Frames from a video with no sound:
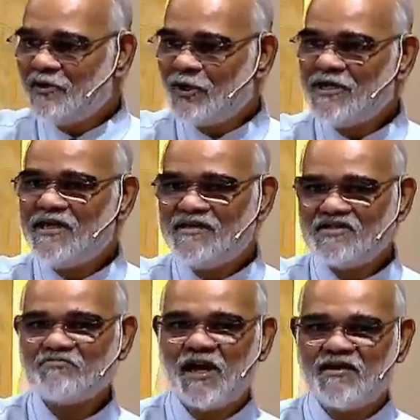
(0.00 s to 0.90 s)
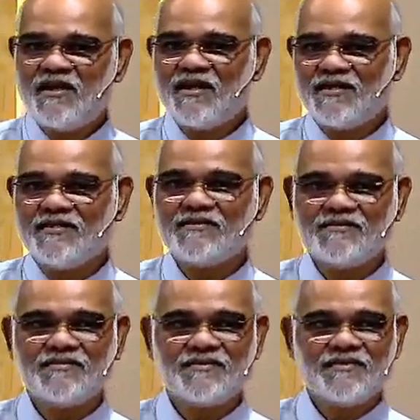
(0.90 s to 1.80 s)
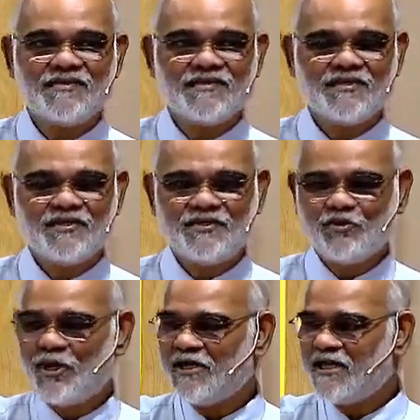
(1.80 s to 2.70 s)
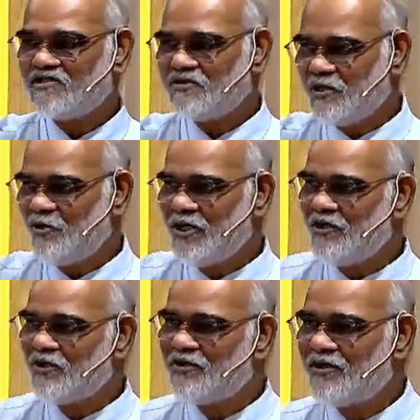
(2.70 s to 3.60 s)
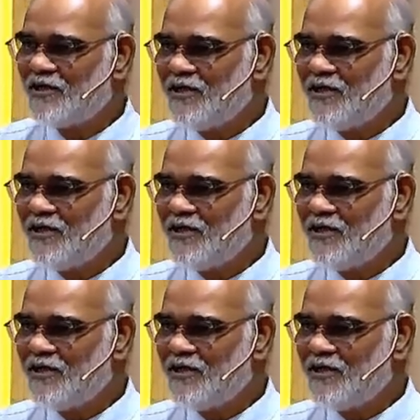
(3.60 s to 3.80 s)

And one day this man died, the one next to the window.